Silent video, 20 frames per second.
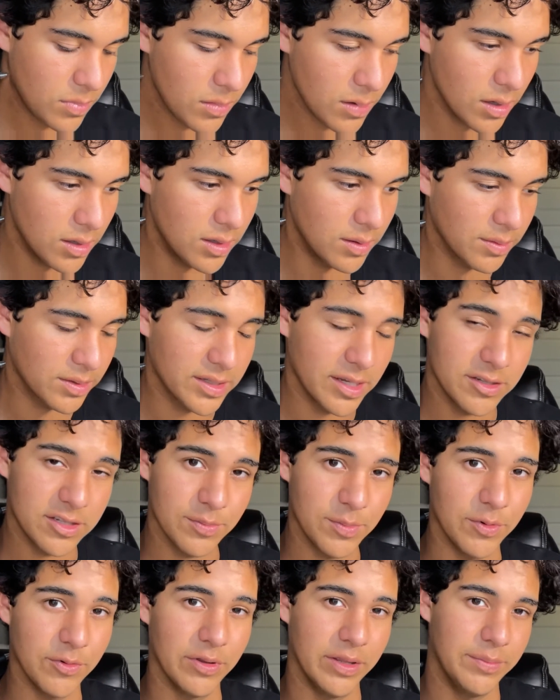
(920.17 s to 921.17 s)
Because I used to
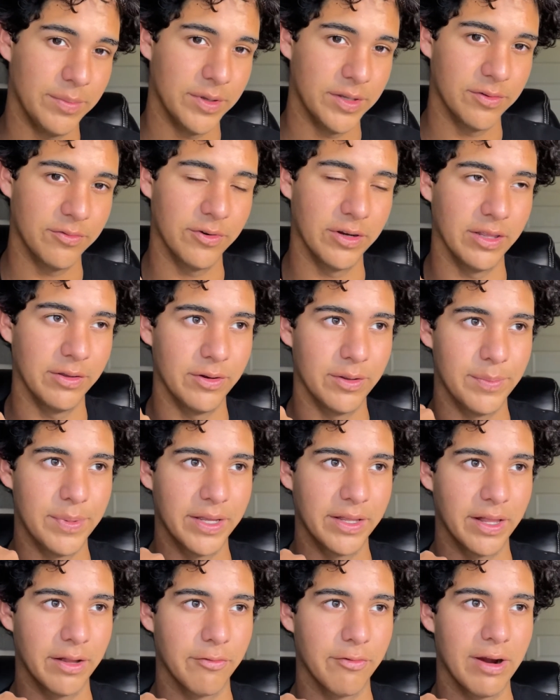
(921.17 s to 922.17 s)
be really big
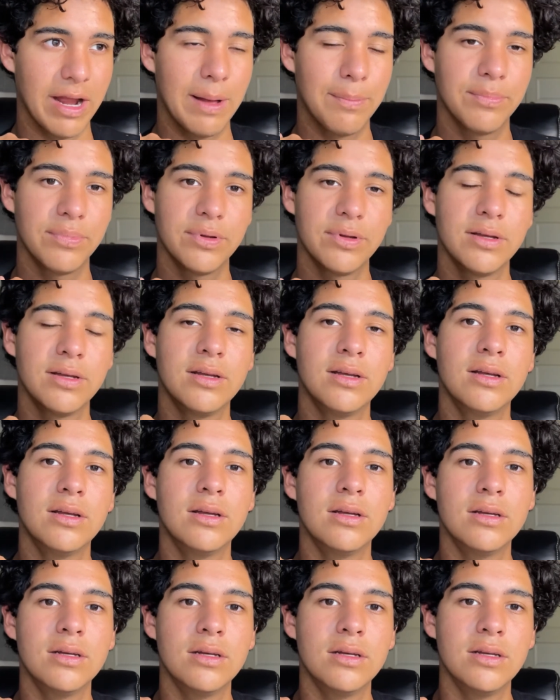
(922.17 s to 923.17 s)
like rap
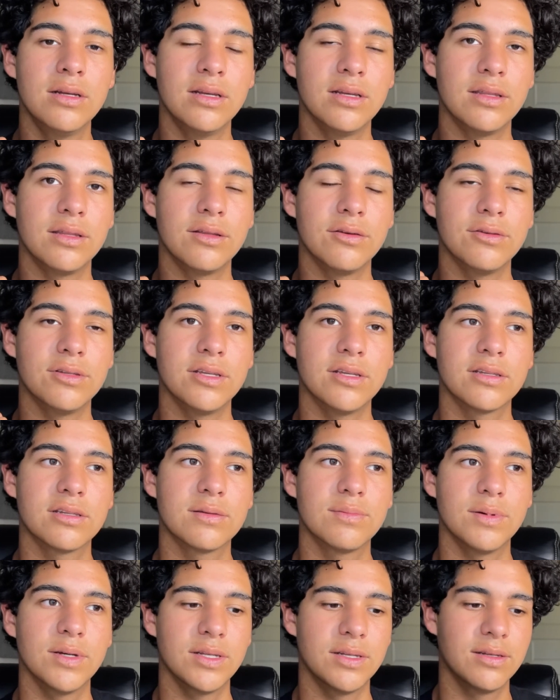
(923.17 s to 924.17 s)
enthusiast,
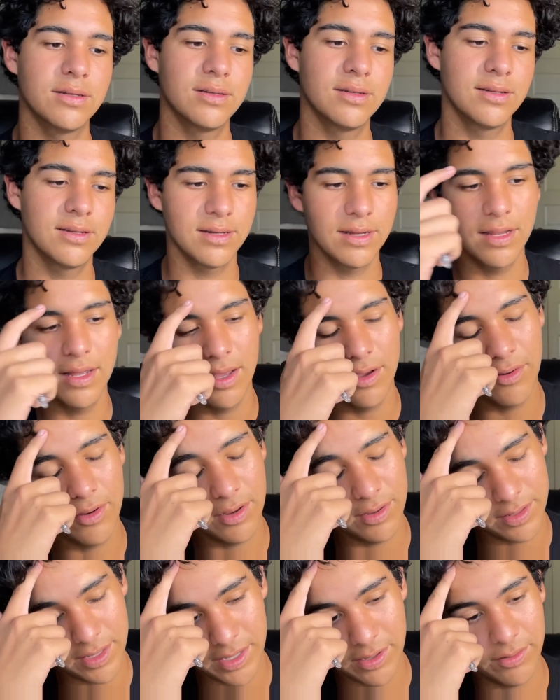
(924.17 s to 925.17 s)
but
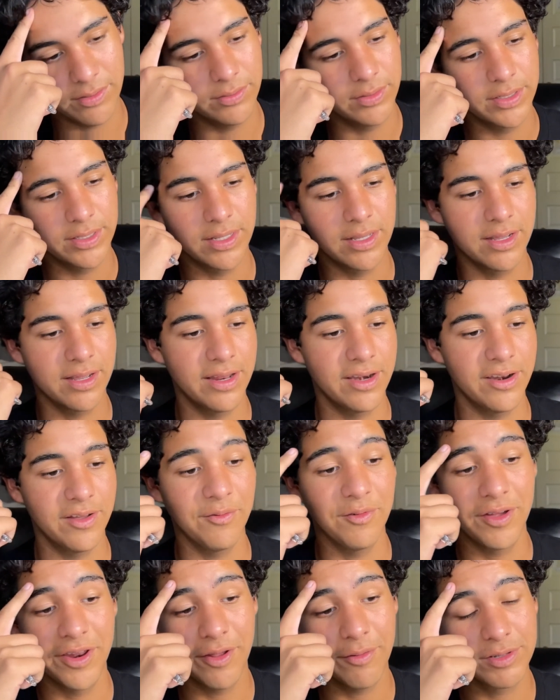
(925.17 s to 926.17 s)
now it
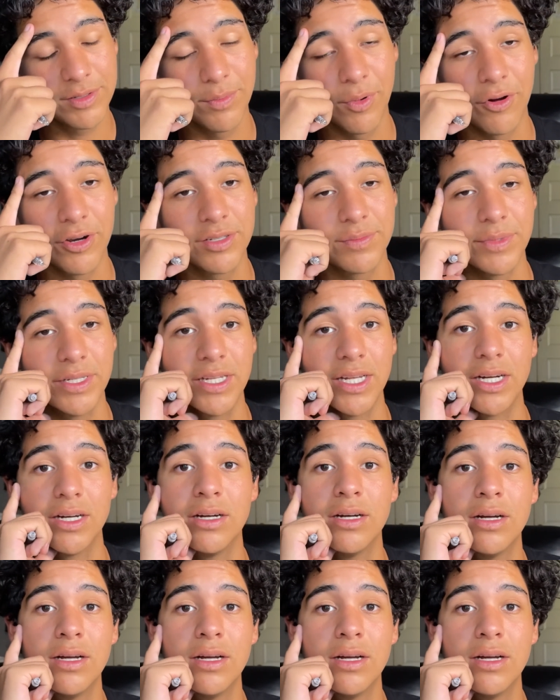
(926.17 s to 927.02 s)
almost bores me now.